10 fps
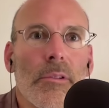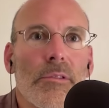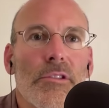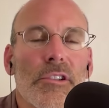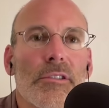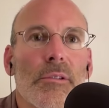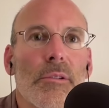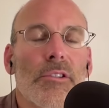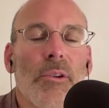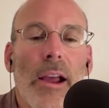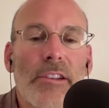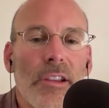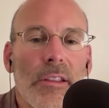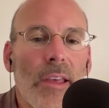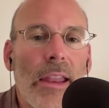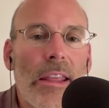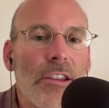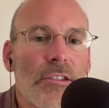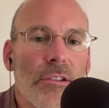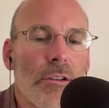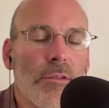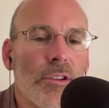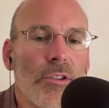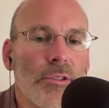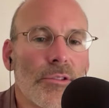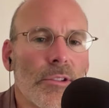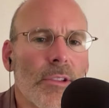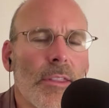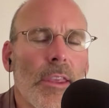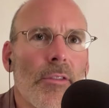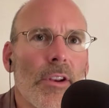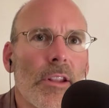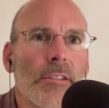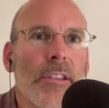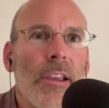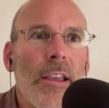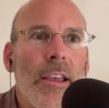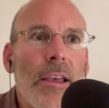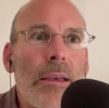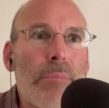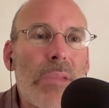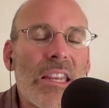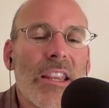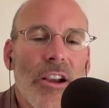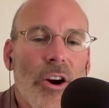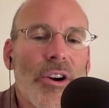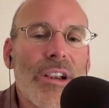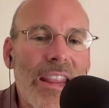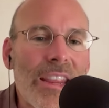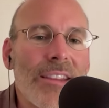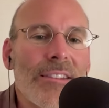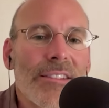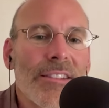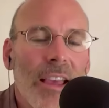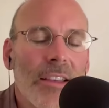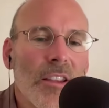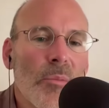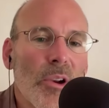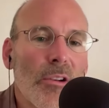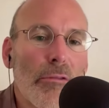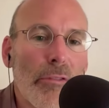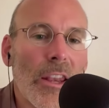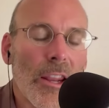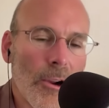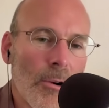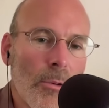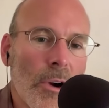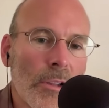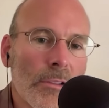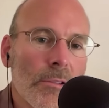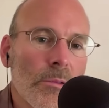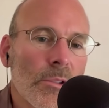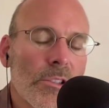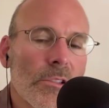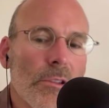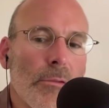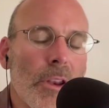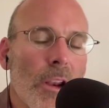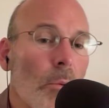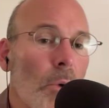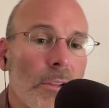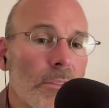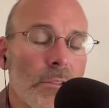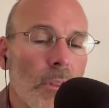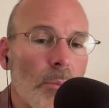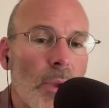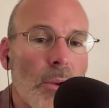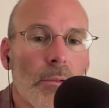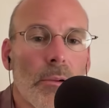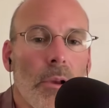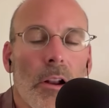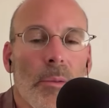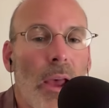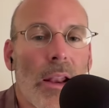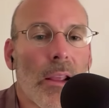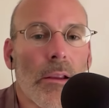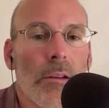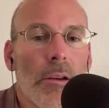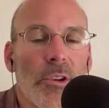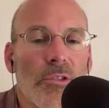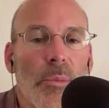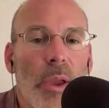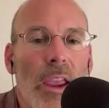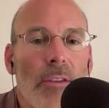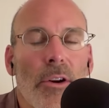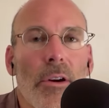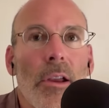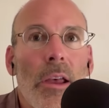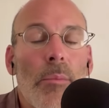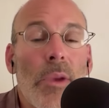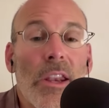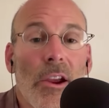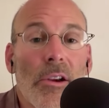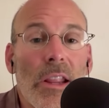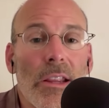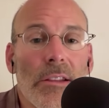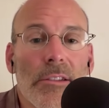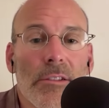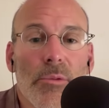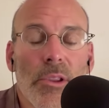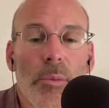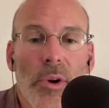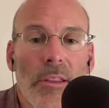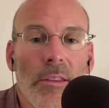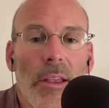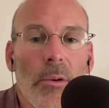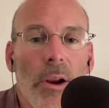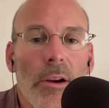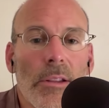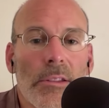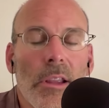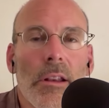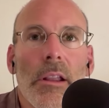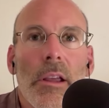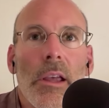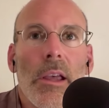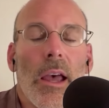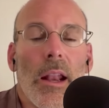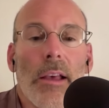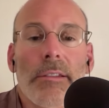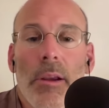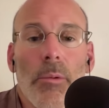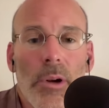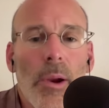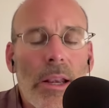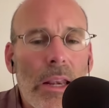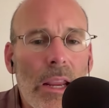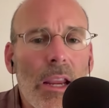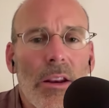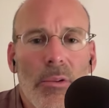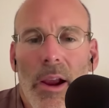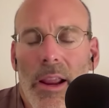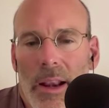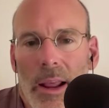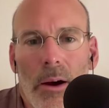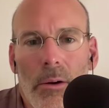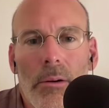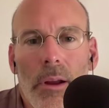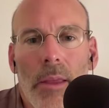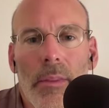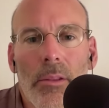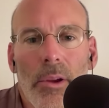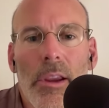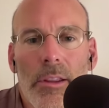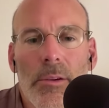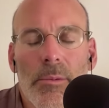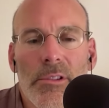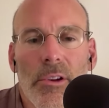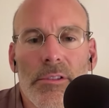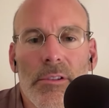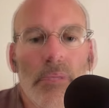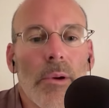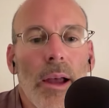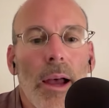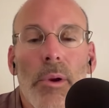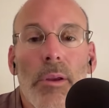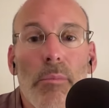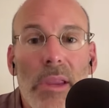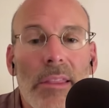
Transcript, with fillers: just scratching that itch of indulgence. I think of it as meeting our needs as compared to feeding our wants, which is feeding our wants is all about automatic habitual behavior. Meeting our needs is really bringing that awareness in and asking, what do I need right now? And then looking at the results of how we meet